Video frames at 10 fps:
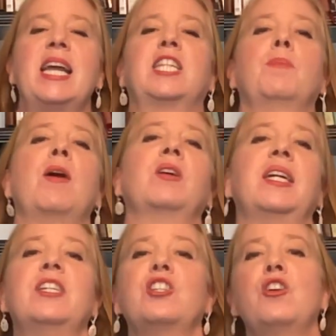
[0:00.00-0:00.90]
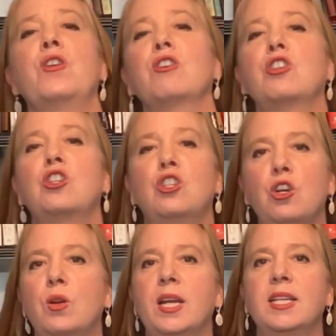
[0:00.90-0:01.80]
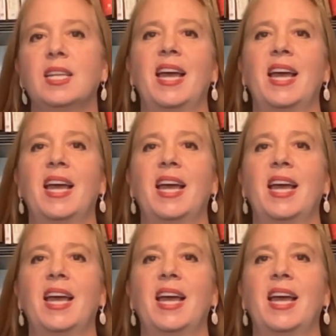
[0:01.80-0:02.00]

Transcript: It's about getting to know your students